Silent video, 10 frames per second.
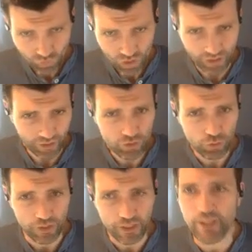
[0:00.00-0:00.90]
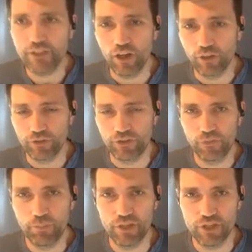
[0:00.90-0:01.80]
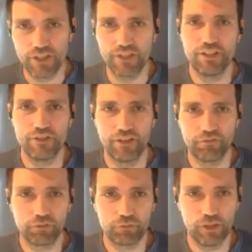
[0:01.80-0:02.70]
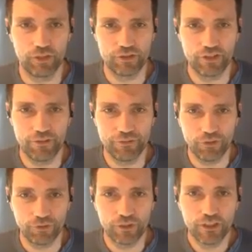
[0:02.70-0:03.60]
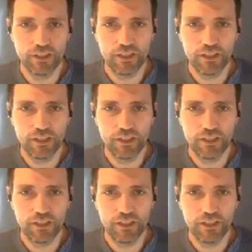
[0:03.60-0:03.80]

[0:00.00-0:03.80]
like $28 of a budget, and then you have $3 left over.